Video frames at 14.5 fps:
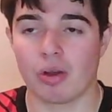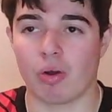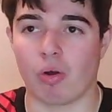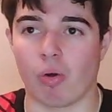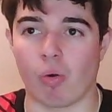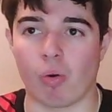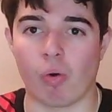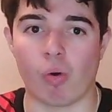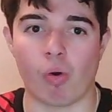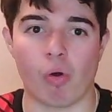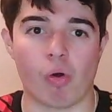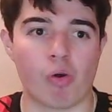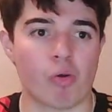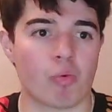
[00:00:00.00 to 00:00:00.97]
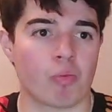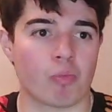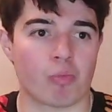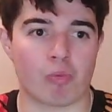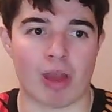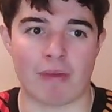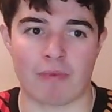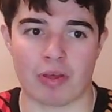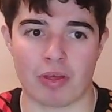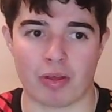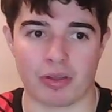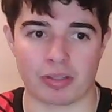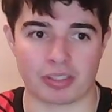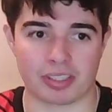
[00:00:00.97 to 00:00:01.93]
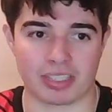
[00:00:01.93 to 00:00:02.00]
or whether
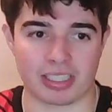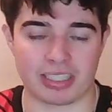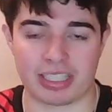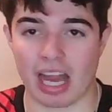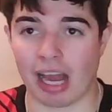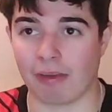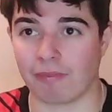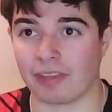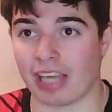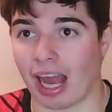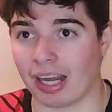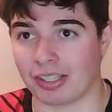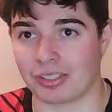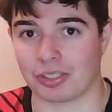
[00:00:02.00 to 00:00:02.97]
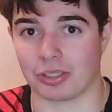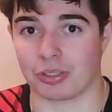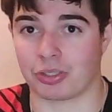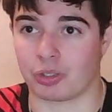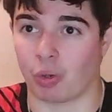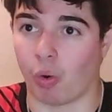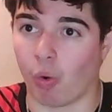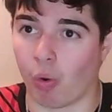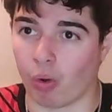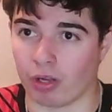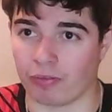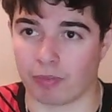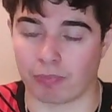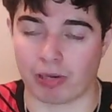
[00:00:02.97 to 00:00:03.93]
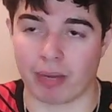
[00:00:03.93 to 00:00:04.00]
City have the answers to all of
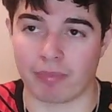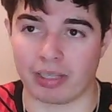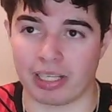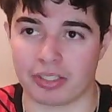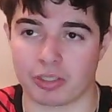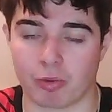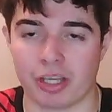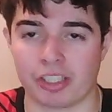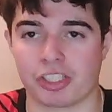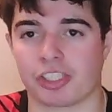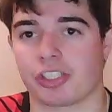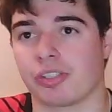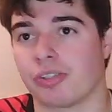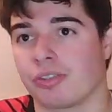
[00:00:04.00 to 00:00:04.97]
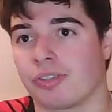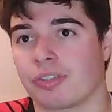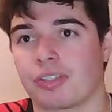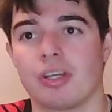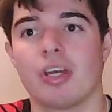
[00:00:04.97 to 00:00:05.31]
the Premier League's questions,